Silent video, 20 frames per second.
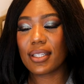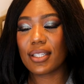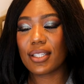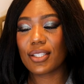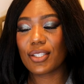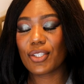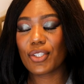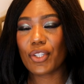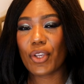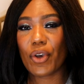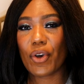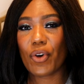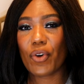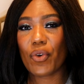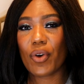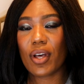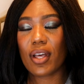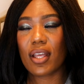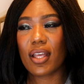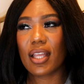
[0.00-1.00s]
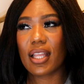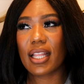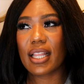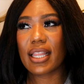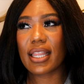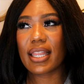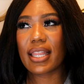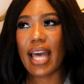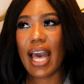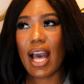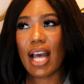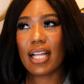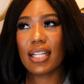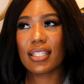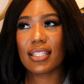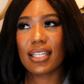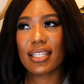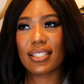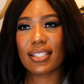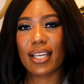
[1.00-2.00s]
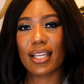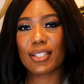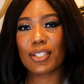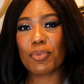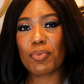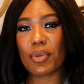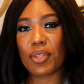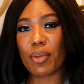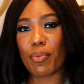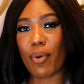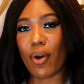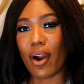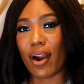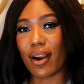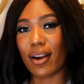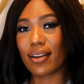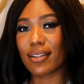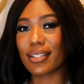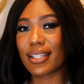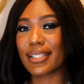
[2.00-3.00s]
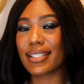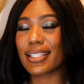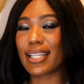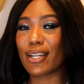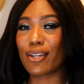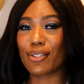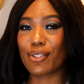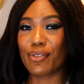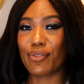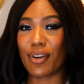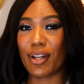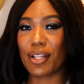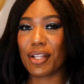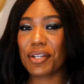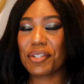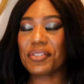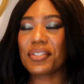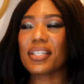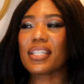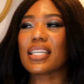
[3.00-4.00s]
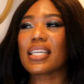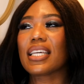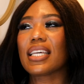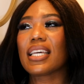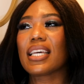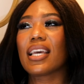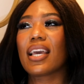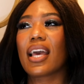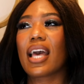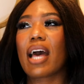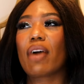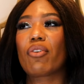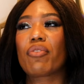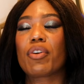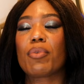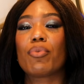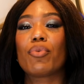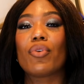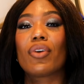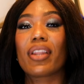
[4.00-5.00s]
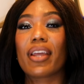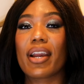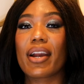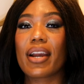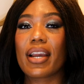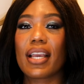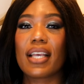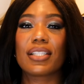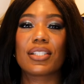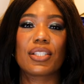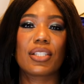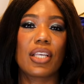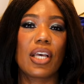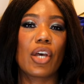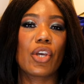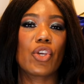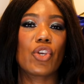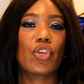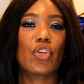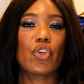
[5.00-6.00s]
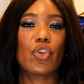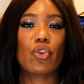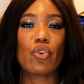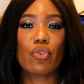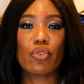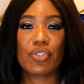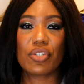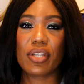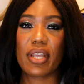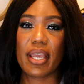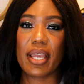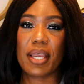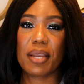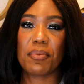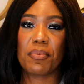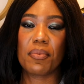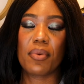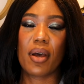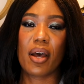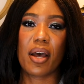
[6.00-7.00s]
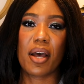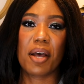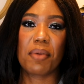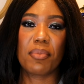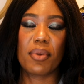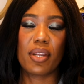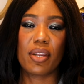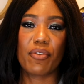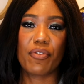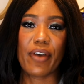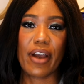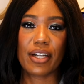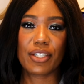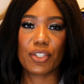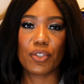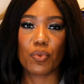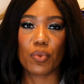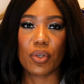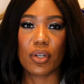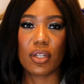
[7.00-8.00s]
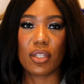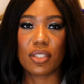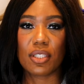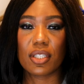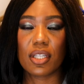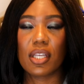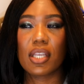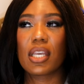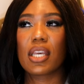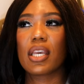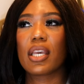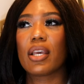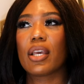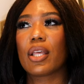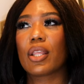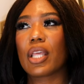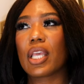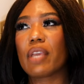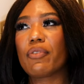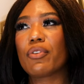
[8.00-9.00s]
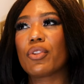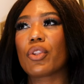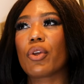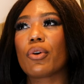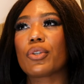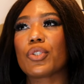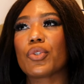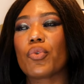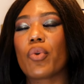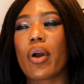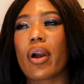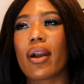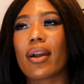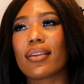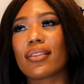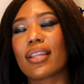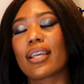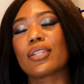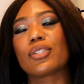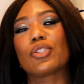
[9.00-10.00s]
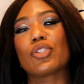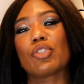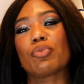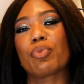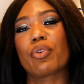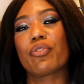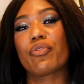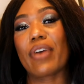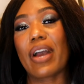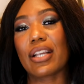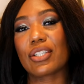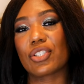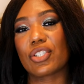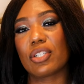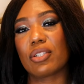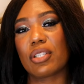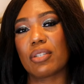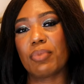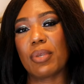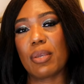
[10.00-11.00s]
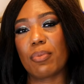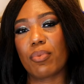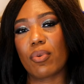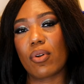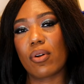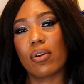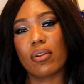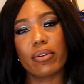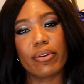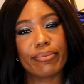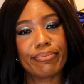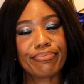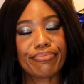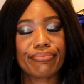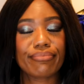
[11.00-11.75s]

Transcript: So that is to me the standard to follow. However, Mugler is a huge name in the fashion world. Even those who aren't super fashion people